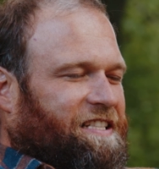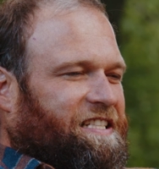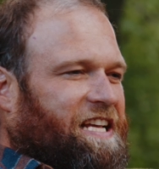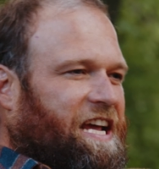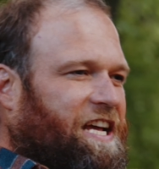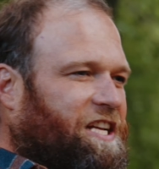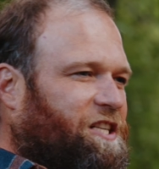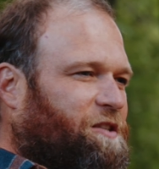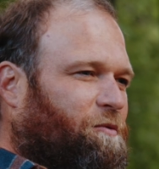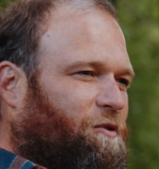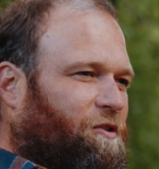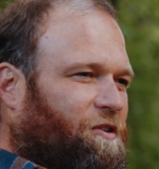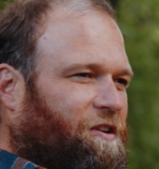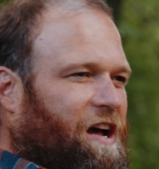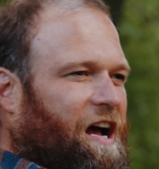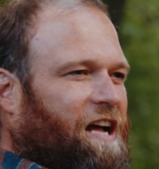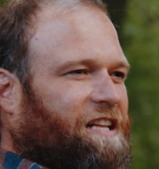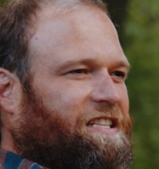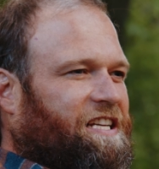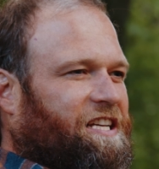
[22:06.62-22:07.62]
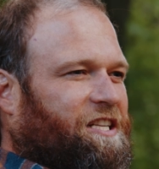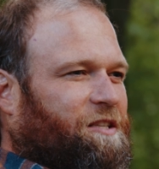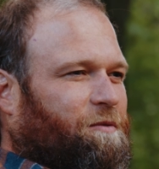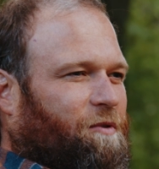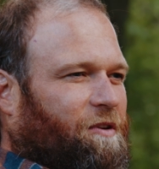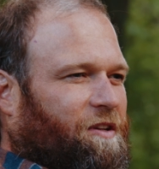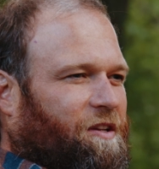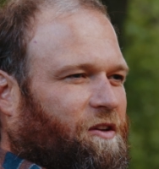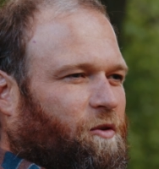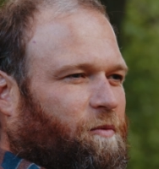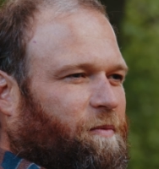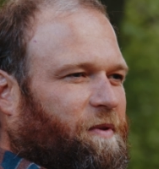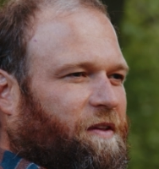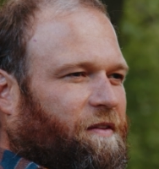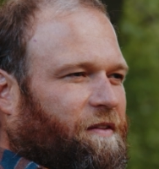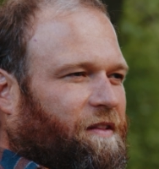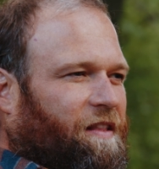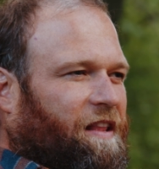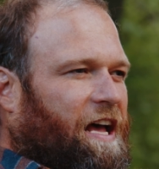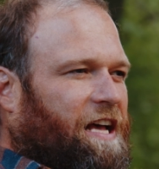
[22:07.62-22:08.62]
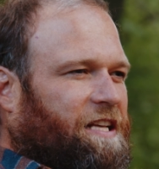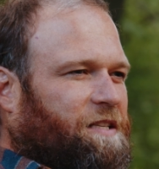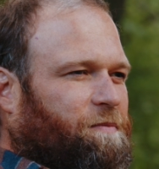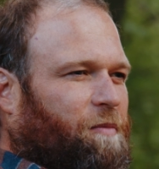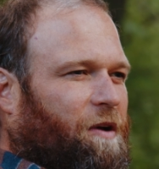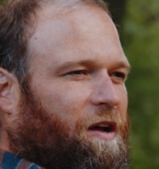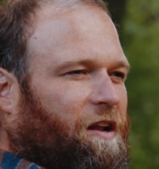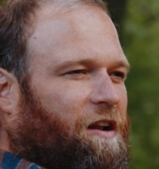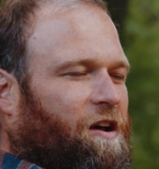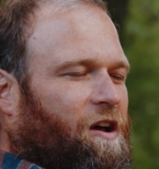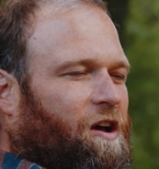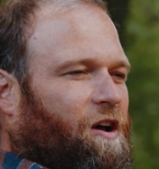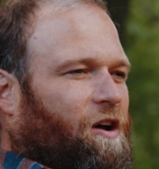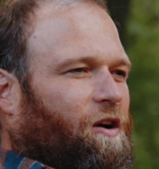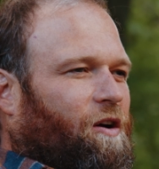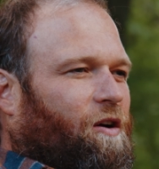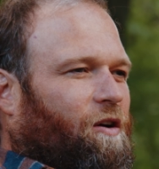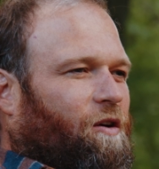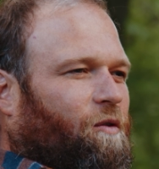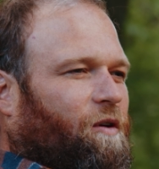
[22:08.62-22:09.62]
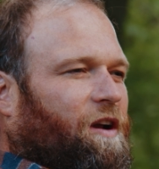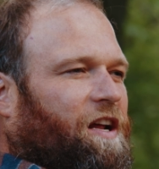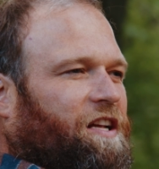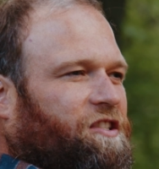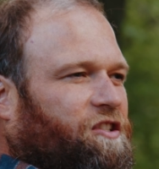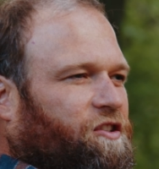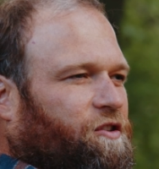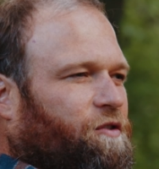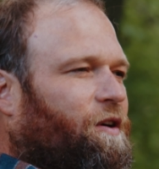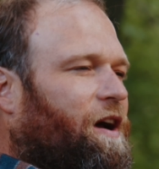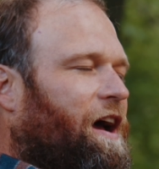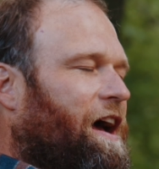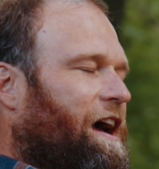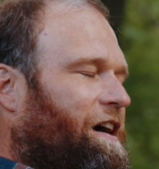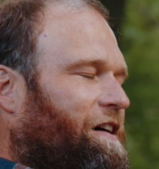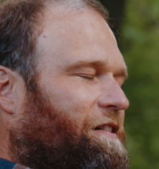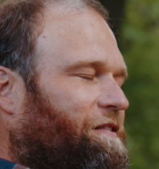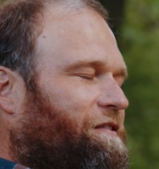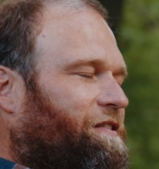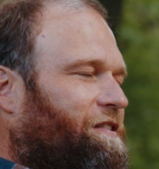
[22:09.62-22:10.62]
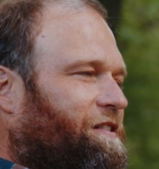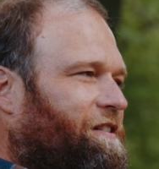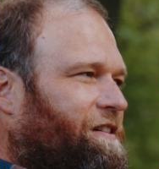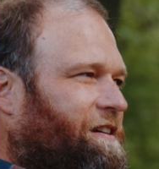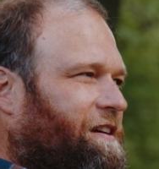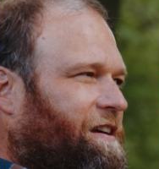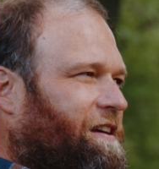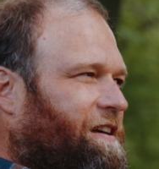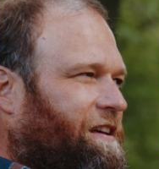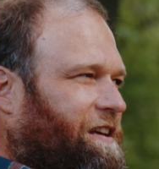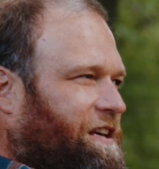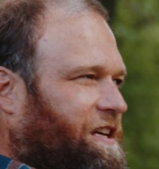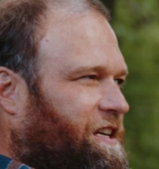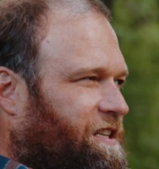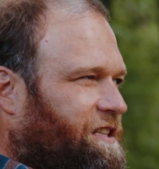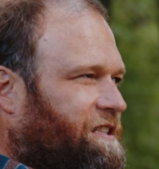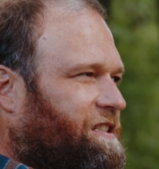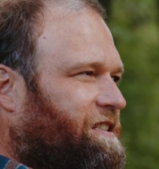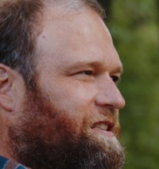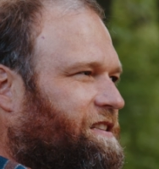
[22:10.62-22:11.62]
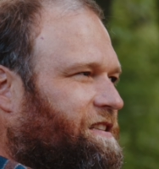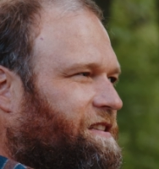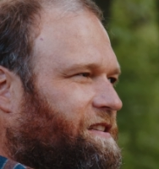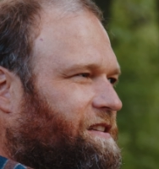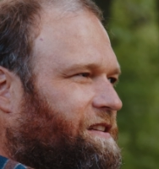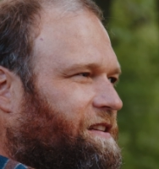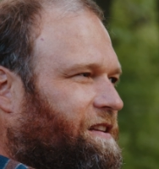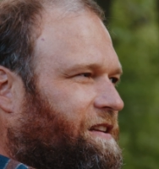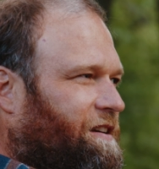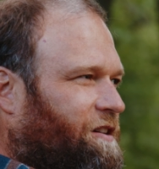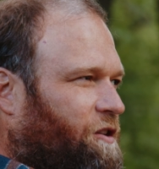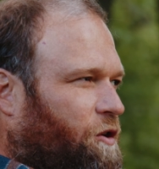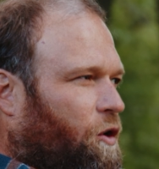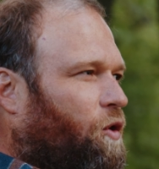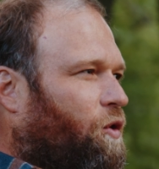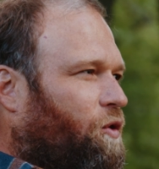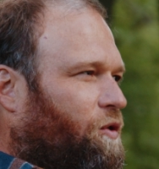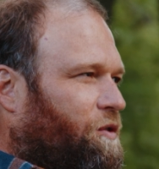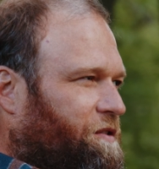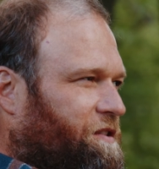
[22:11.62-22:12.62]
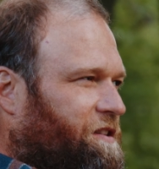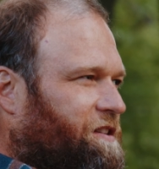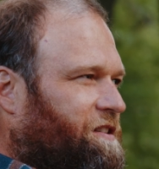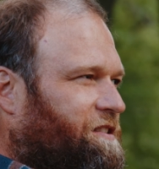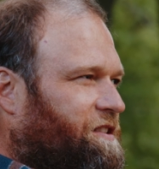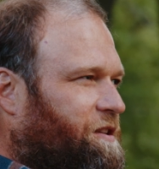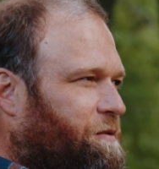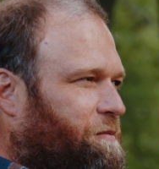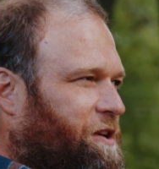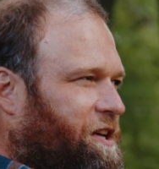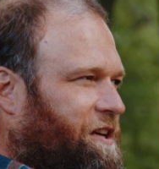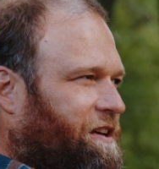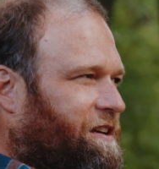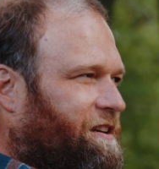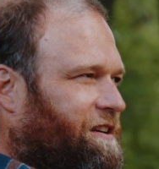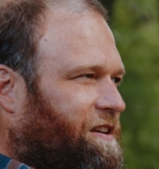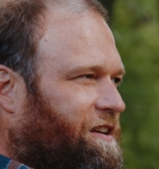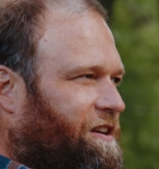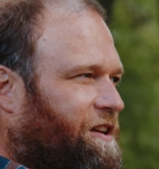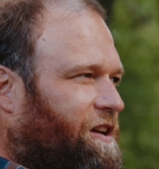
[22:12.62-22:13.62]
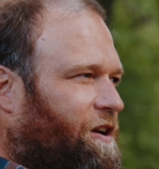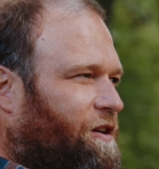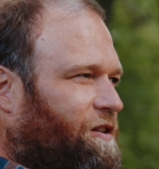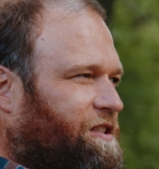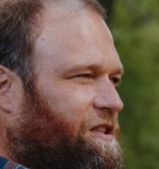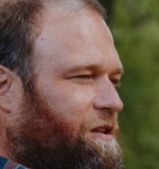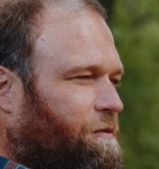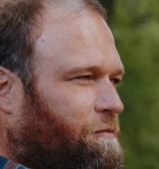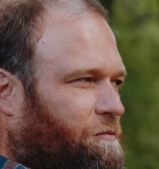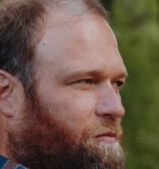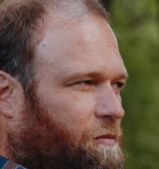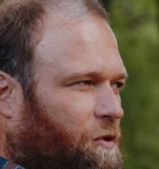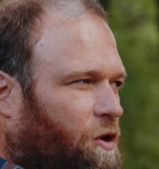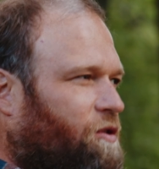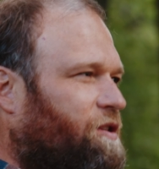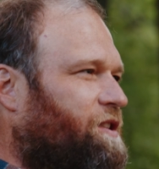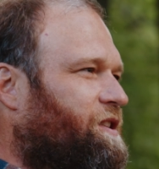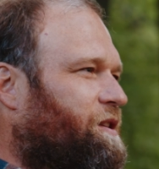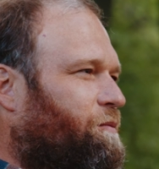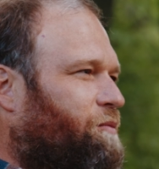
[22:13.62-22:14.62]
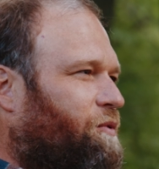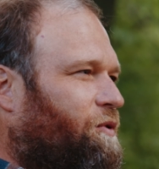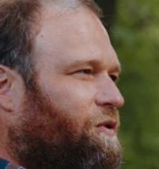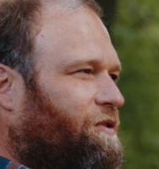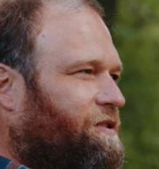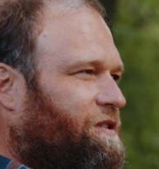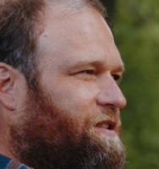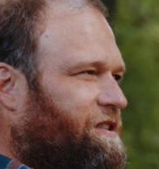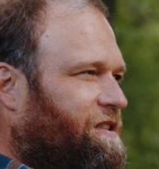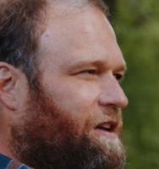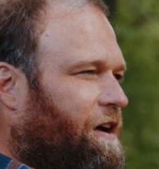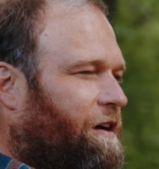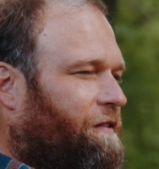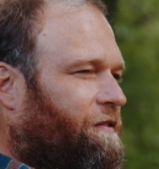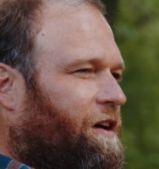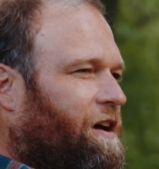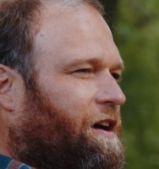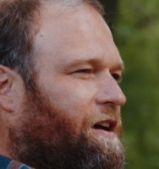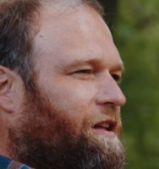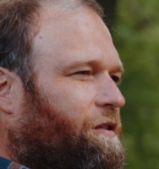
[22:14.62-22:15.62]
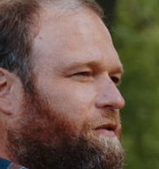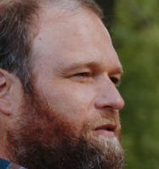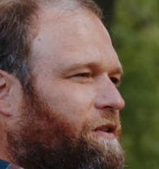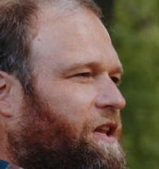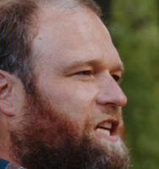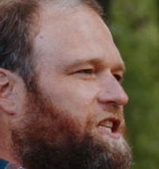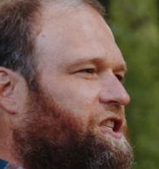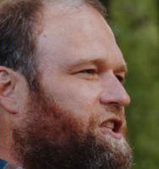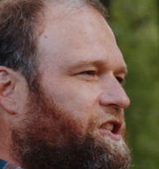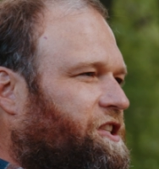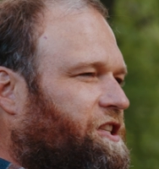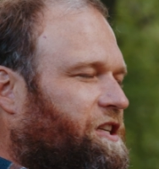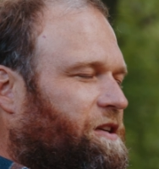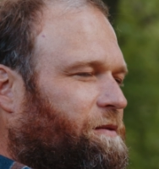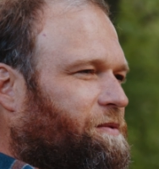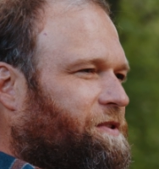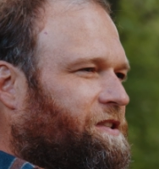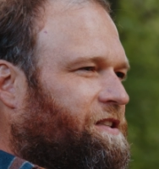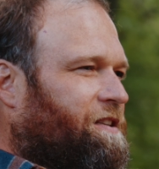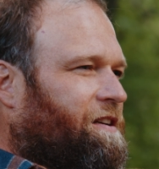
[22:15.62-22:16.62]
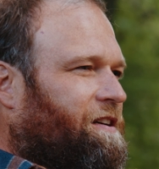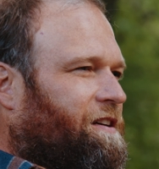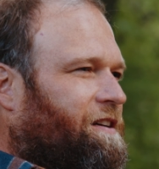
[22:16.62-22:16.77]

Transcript: tangible or not tangible it'll be less but what i do have mm-hmm. is gold to me mm-hmm. you know it's the most important stuff the relationships